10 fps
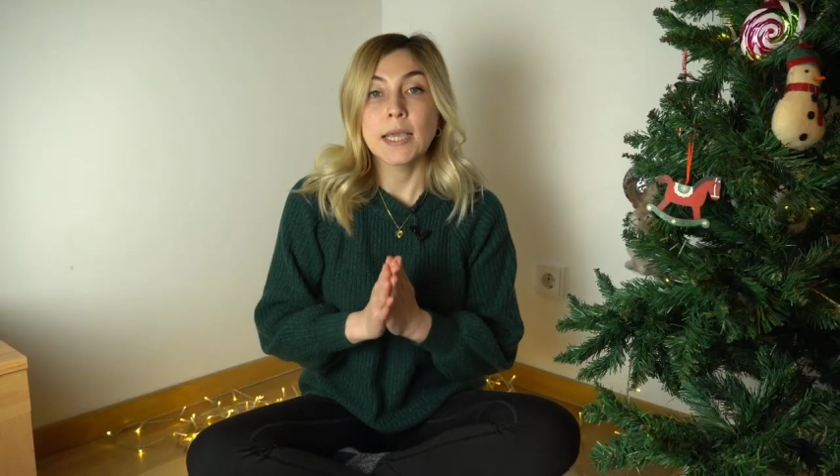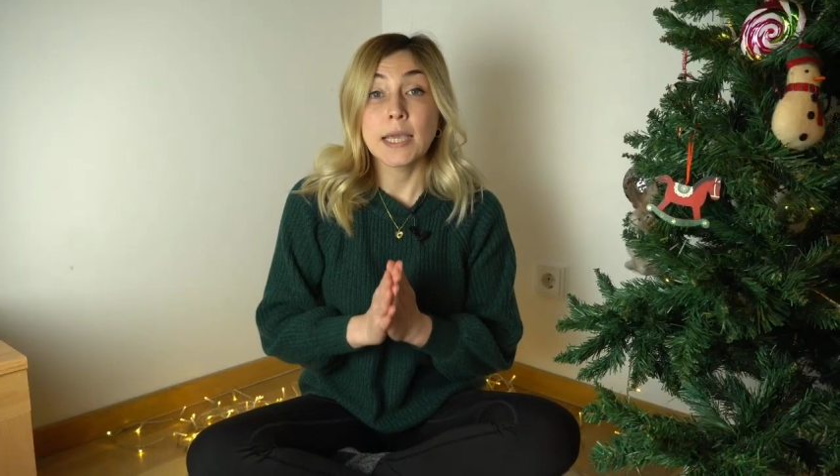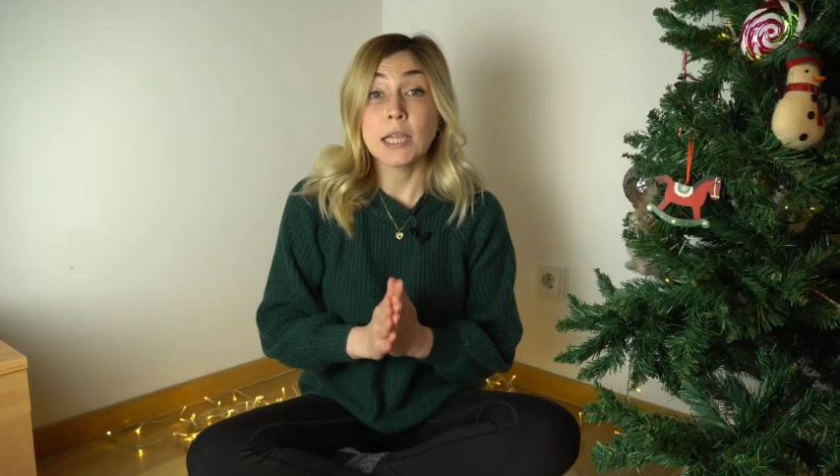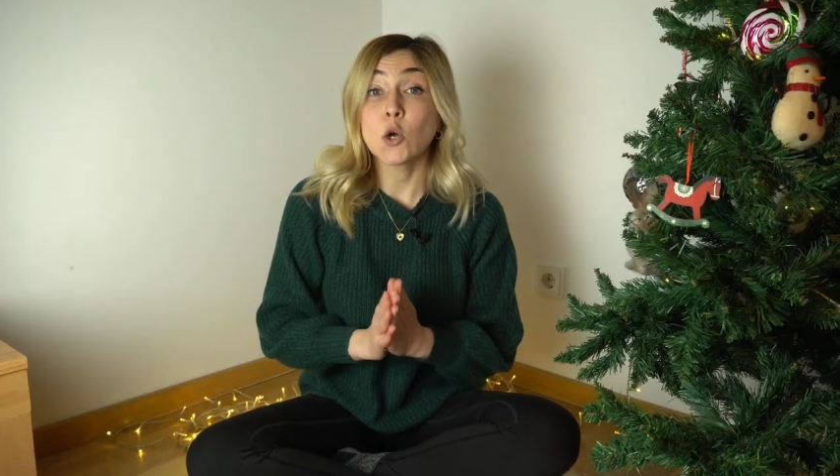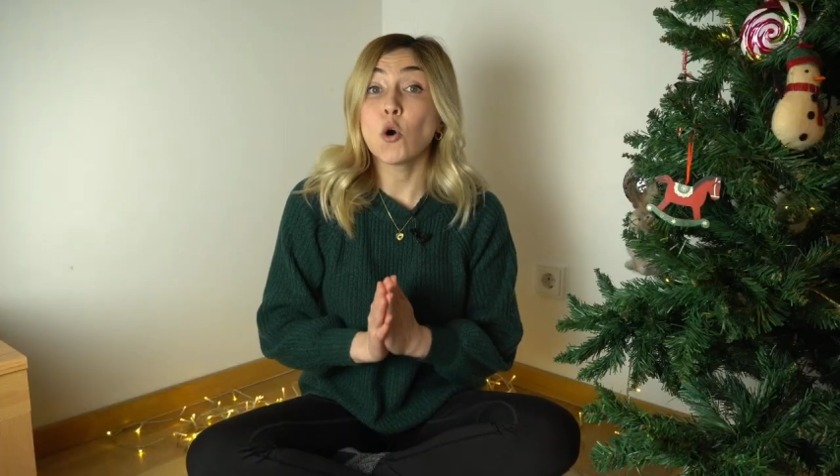
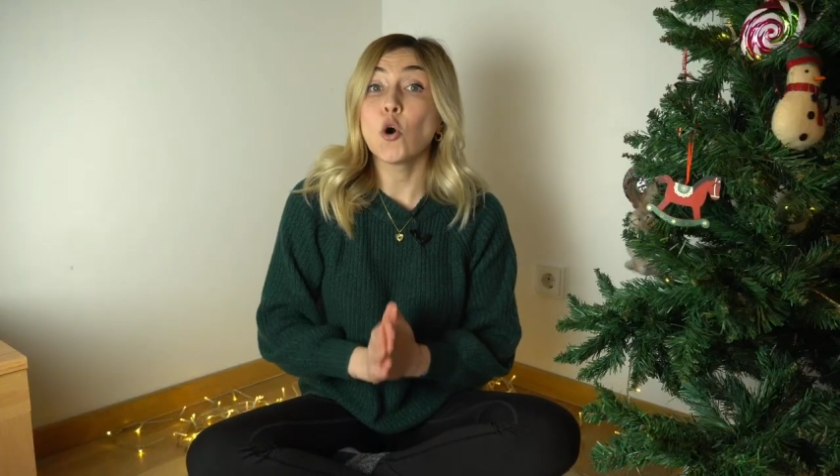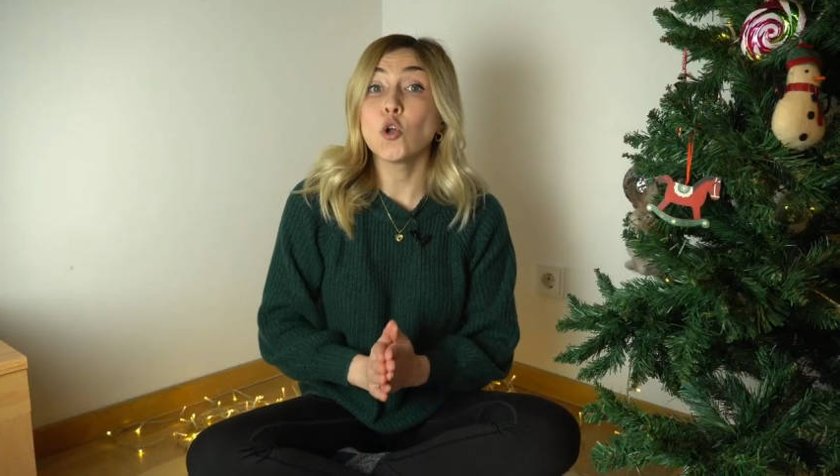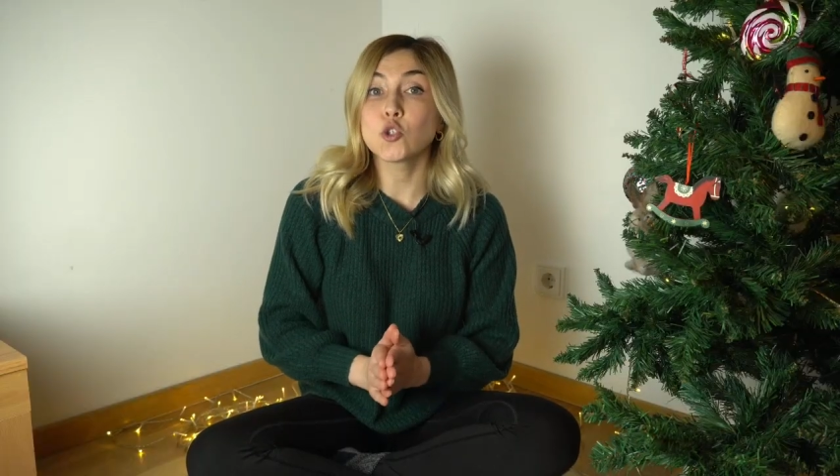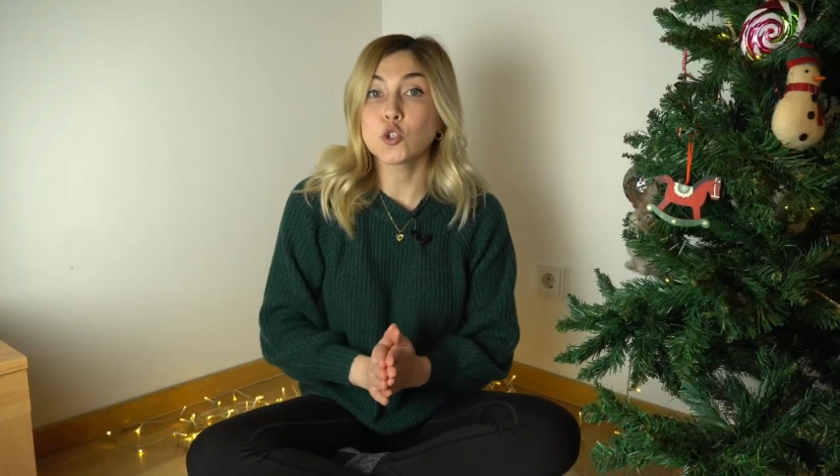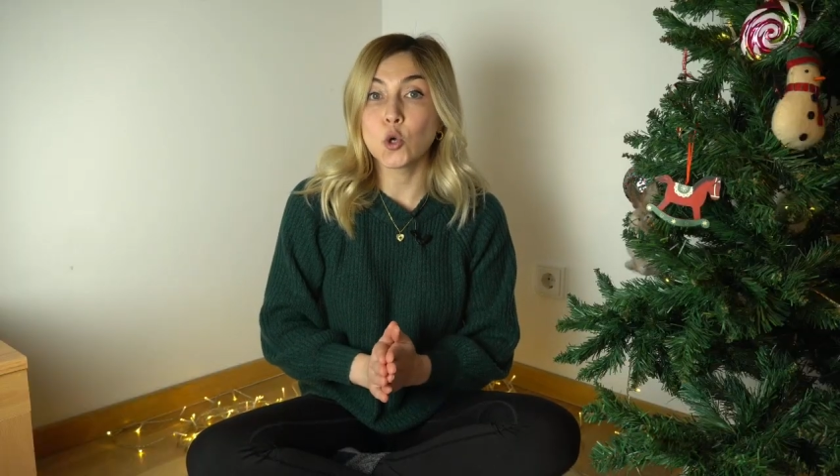can
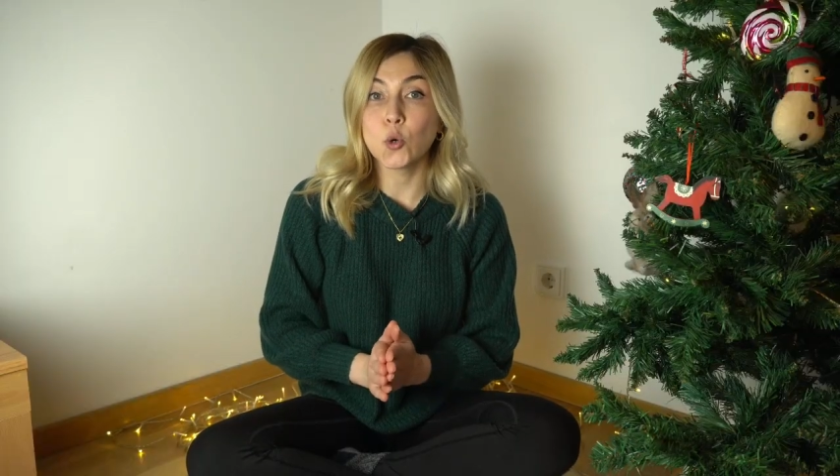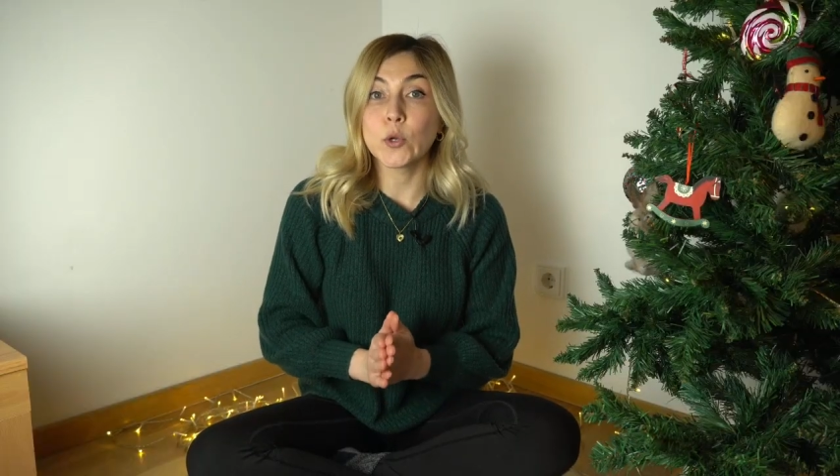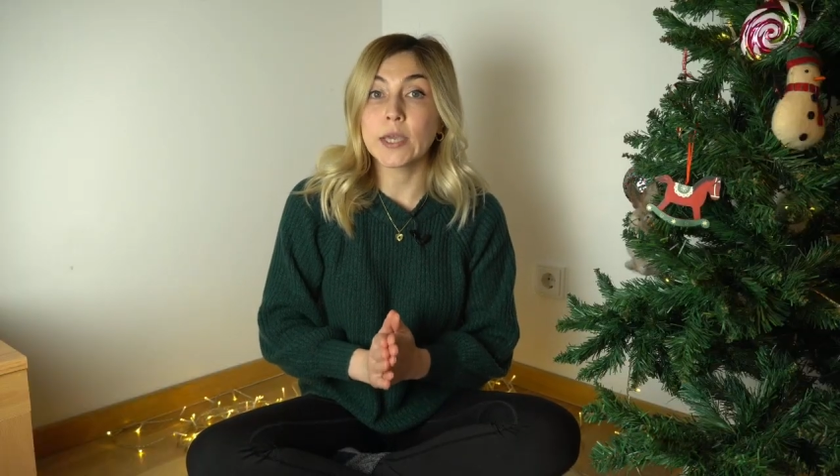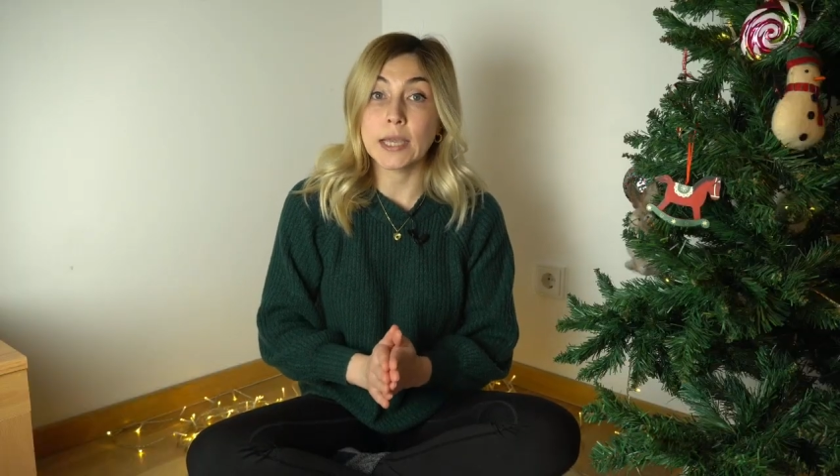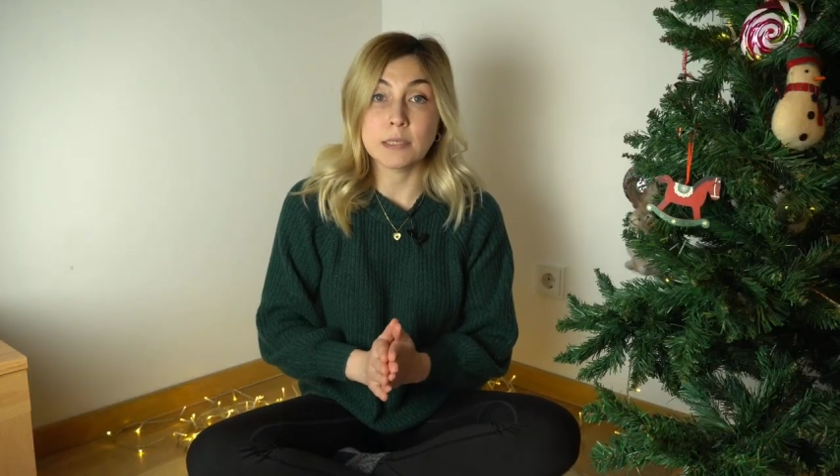also
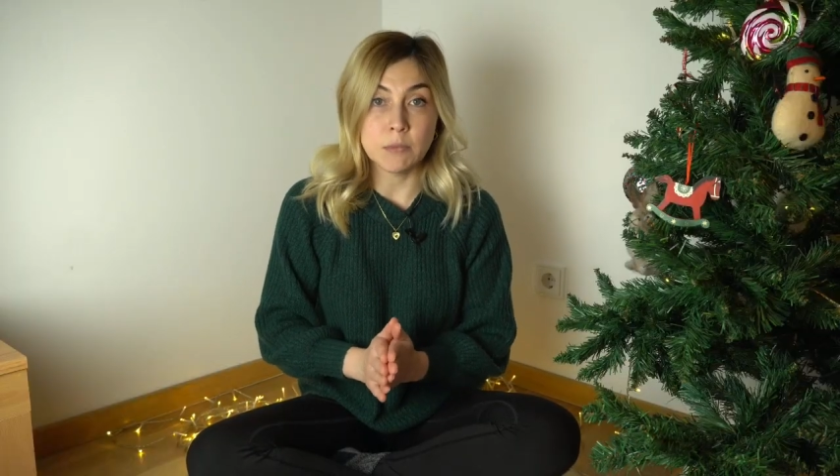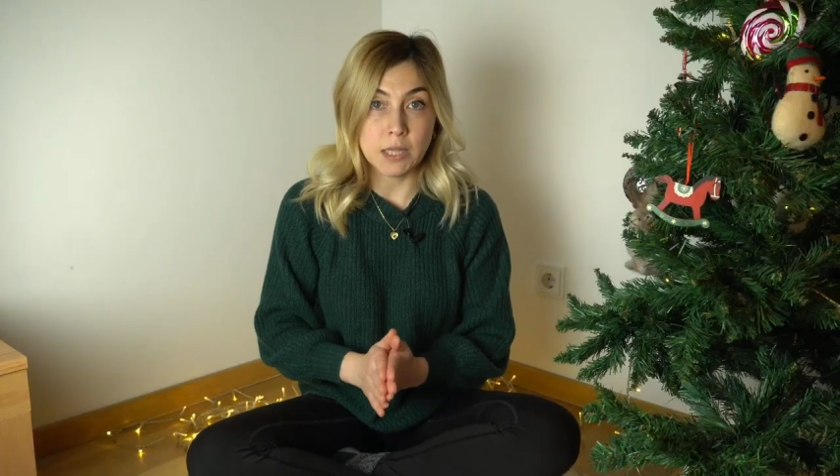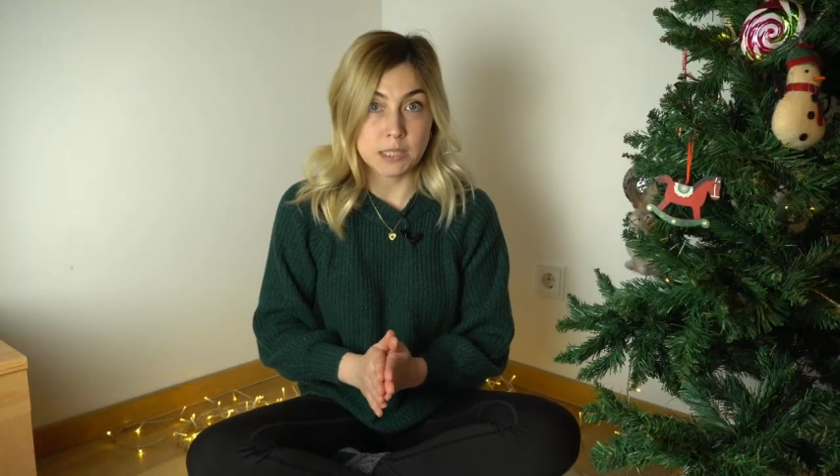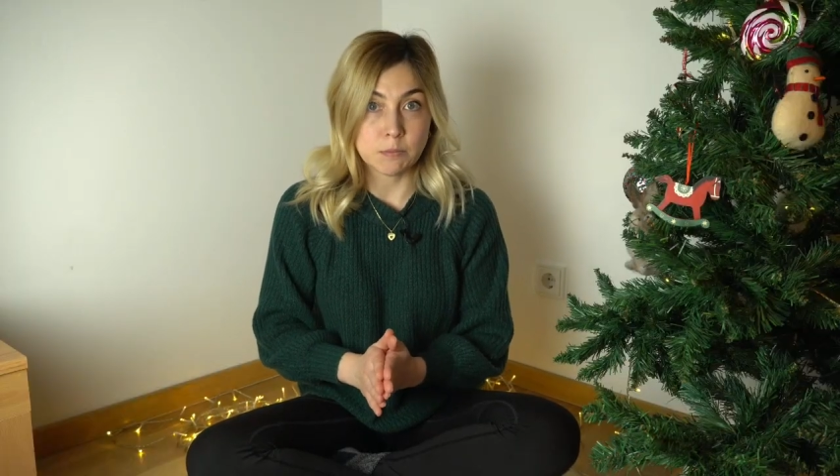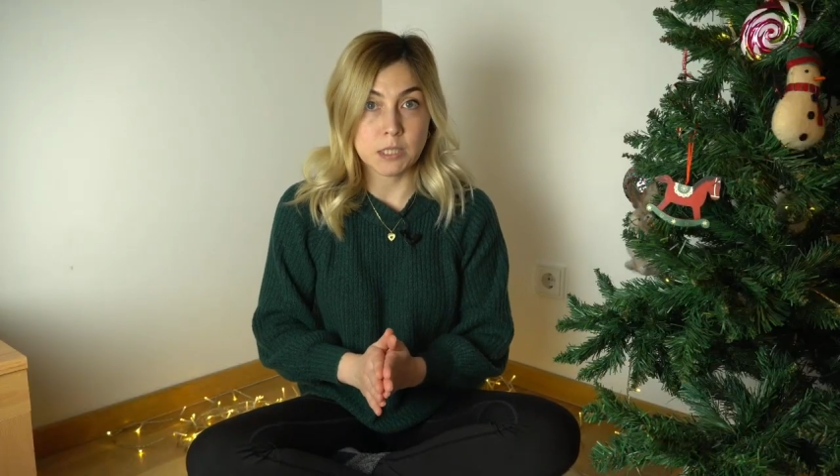get
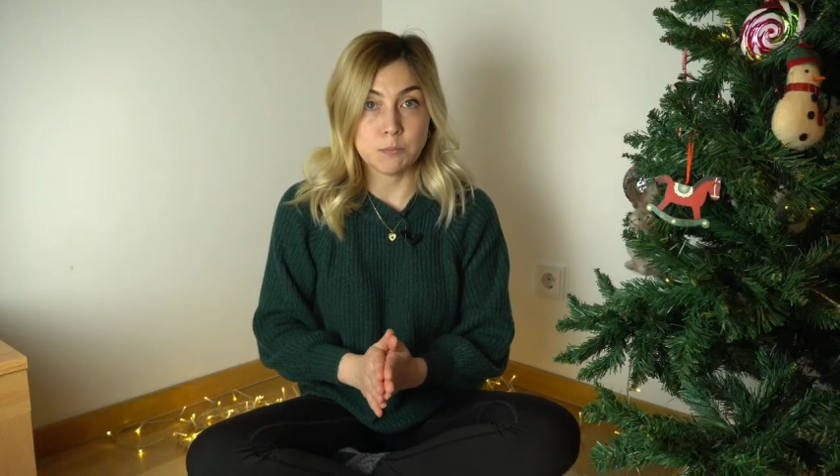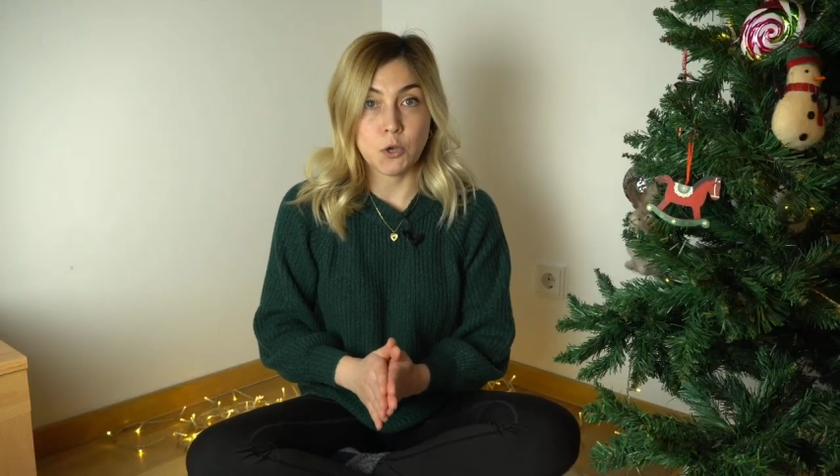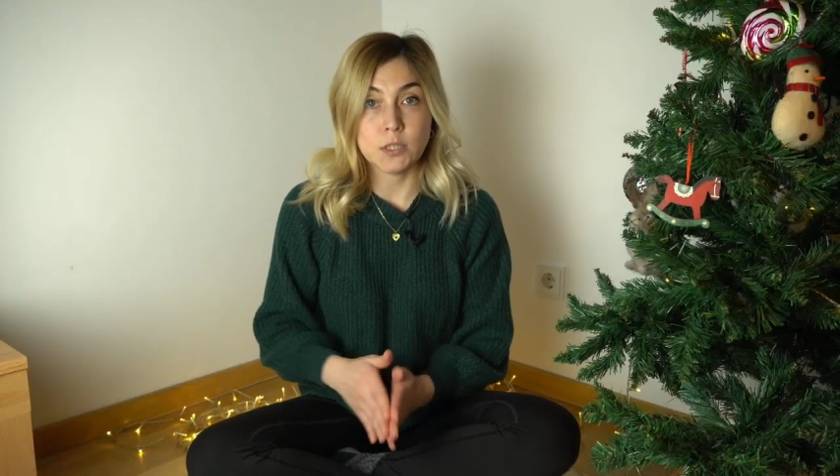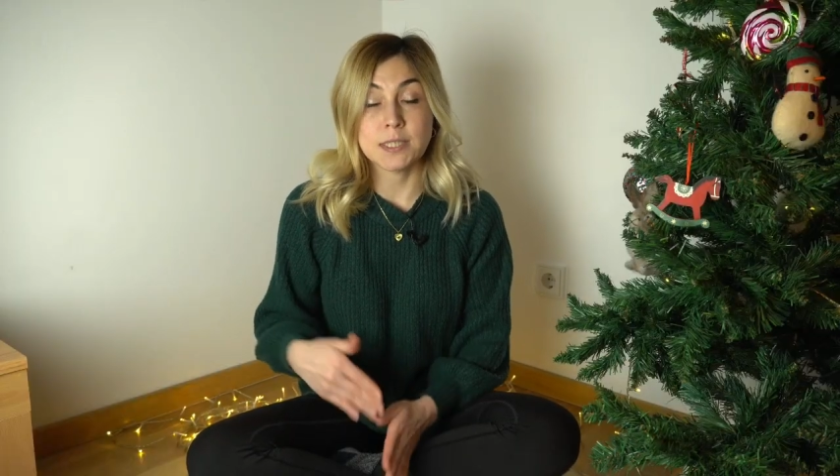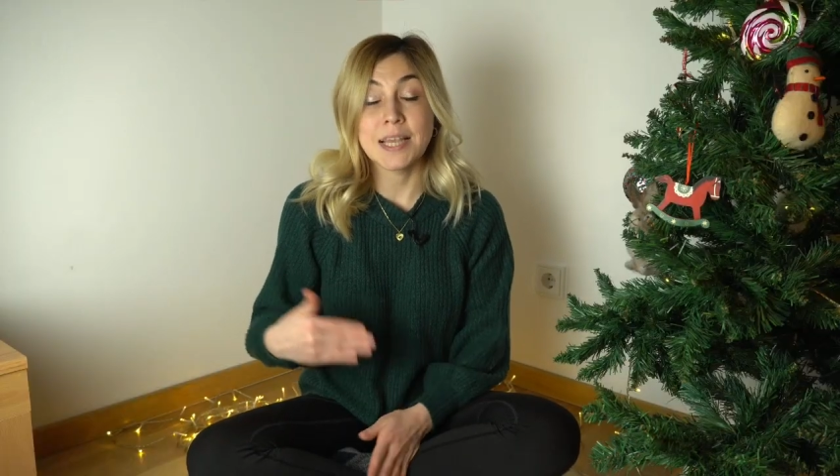melasma
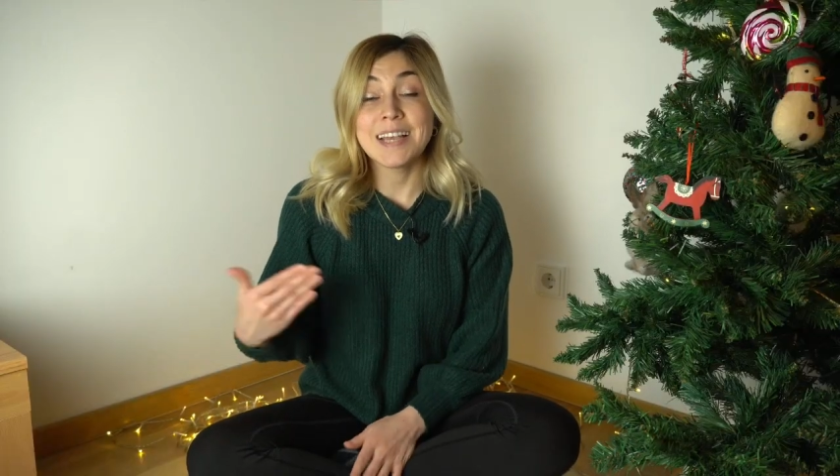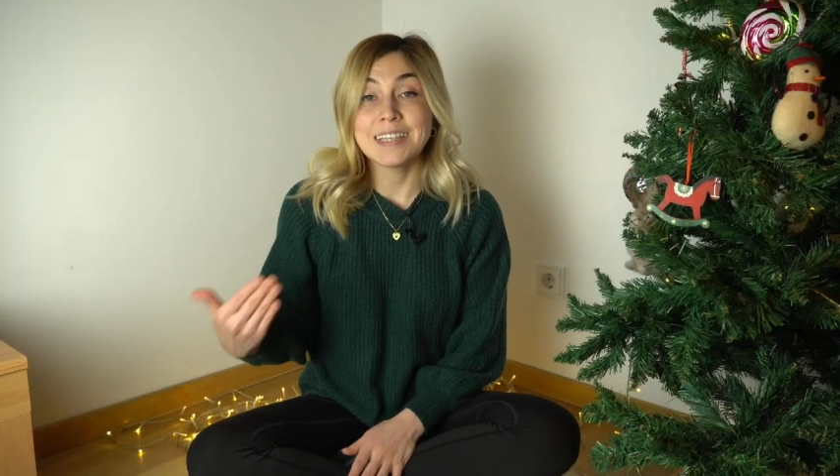spots.